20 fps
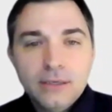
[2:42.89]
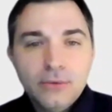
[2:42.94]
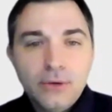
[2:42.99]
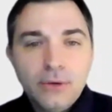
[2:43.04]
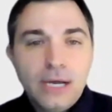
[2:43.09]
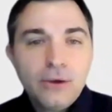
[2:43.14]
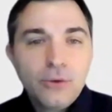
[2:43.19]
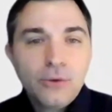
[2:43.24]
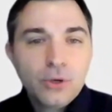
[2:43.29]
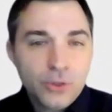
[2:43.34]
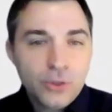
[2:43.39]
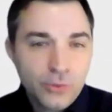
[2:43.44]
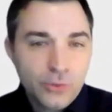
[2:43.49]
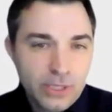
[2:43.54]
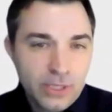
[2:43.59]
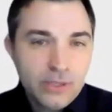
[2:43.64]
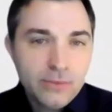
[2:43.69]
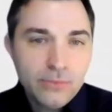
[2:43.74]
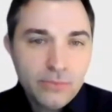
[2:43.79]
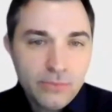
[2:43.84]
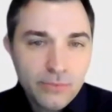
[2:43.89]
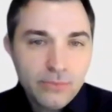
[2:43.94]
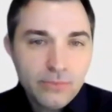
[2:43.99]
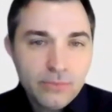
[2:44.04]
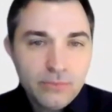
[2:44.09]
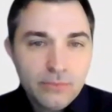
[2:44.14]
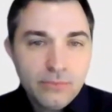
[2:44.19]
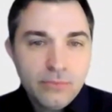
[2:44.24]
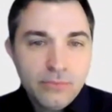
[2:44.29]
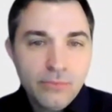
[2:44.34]
how do we
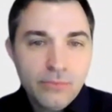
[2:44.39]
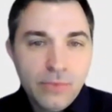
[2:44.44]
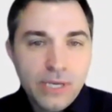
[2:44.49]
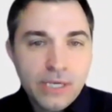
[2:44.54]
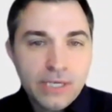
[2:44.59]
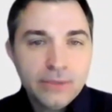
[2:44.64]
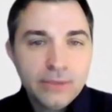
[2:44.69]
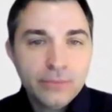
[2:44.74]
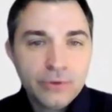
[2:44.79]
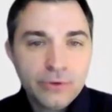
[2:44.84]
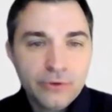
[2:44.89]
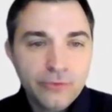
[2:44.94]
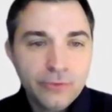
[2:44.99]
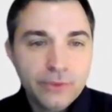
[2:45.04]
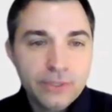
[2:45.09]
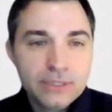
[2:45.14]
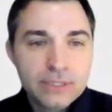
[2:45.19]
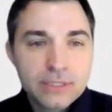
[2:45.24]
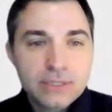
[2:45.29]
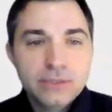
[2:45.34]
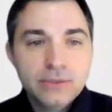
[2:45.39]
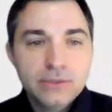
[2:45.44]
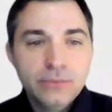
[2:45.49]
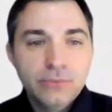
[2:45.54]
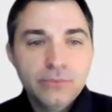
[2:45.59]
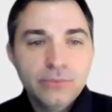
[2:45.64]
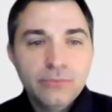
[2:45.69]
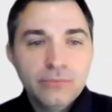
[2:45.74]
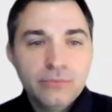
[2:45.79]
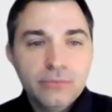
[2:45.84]
make improvements
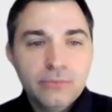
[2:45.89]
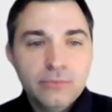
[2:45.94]
to